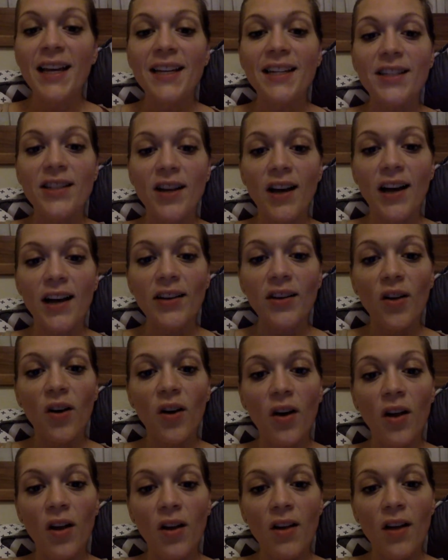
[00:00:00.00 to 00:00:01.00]
not
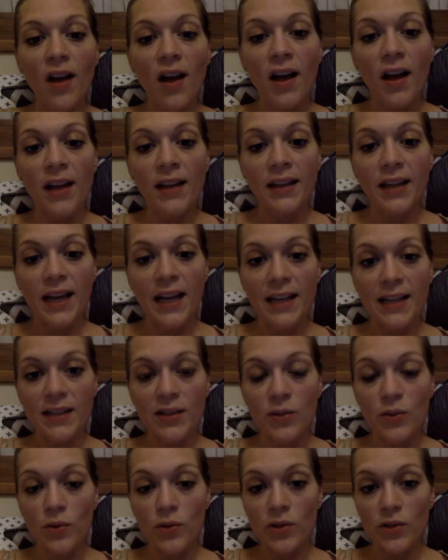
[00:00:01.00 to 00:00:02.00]
all online
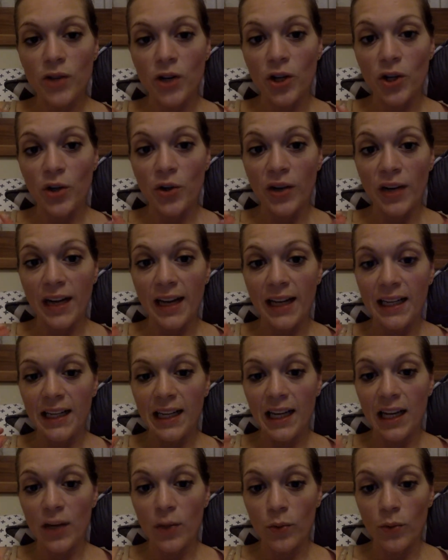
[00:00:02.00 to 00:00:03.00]
schools are created
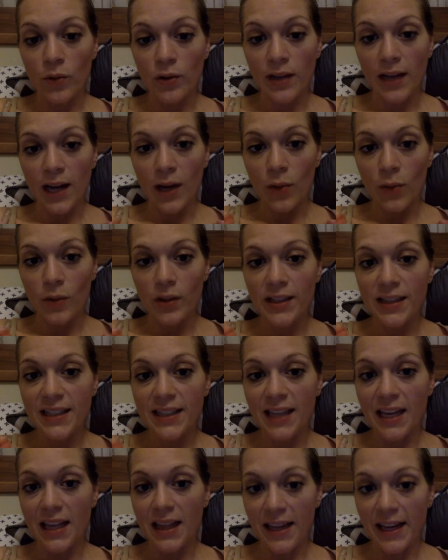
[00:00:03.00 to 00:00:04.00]
equal. I will
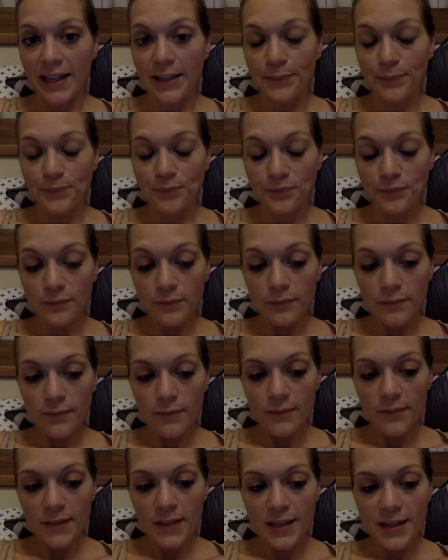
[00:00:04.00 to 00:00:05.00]
say that.
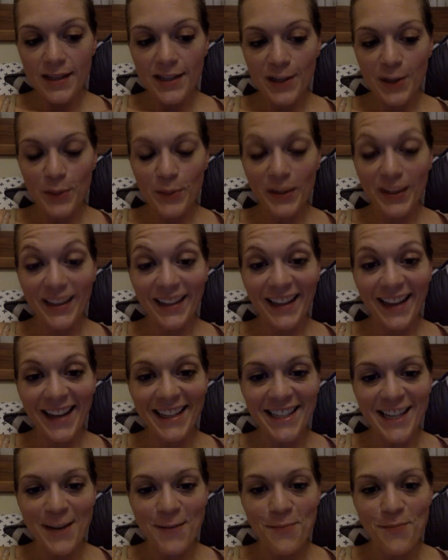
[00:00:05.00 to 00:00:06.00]
So I'm going to
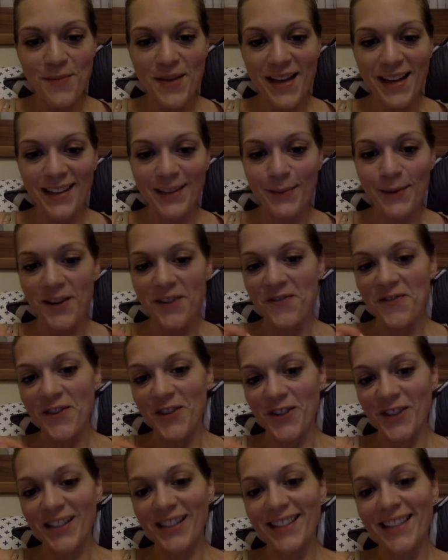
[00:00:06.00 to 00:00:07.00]
kind of amend my
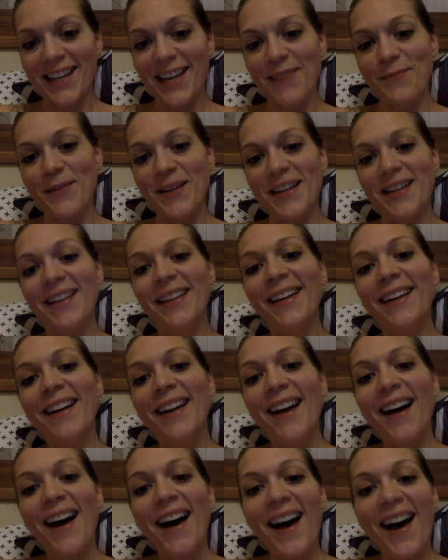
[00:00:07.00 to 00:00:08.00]
first statement.
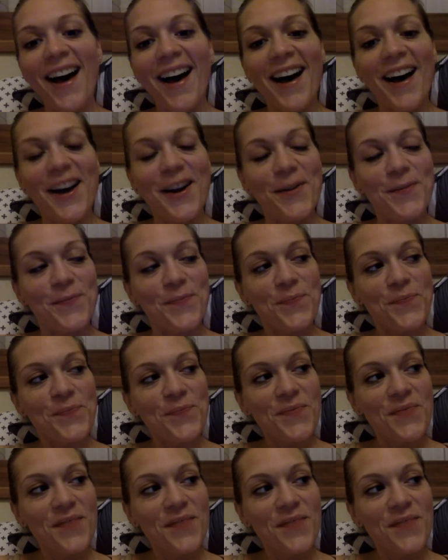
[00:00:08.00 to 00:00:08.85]
Um,